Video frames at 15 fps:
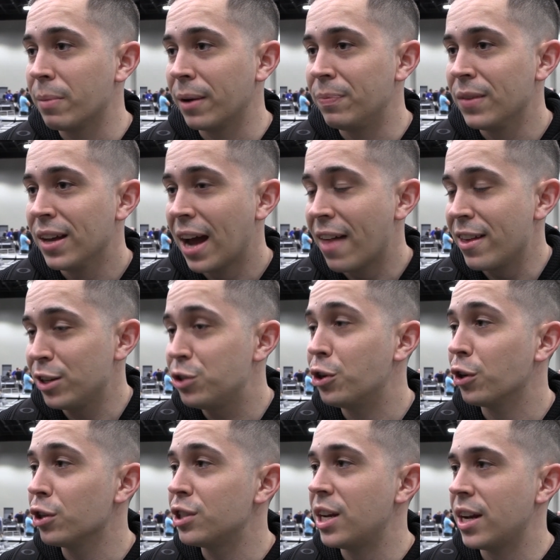but I think
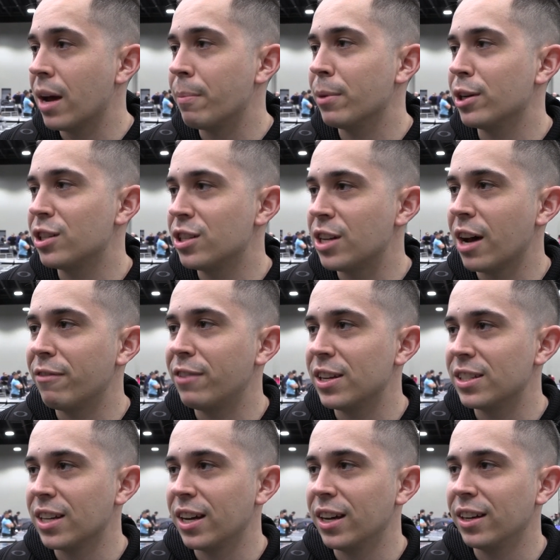jersey numbered stuff
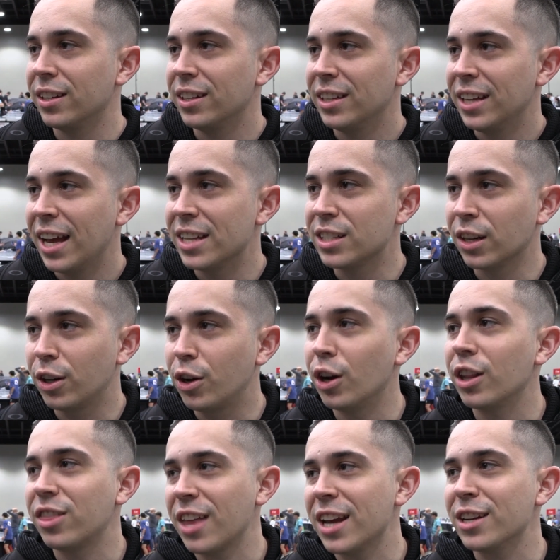is a
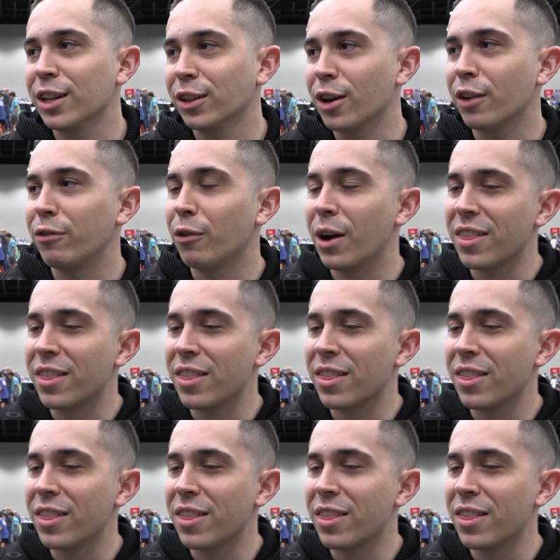good thing to look for.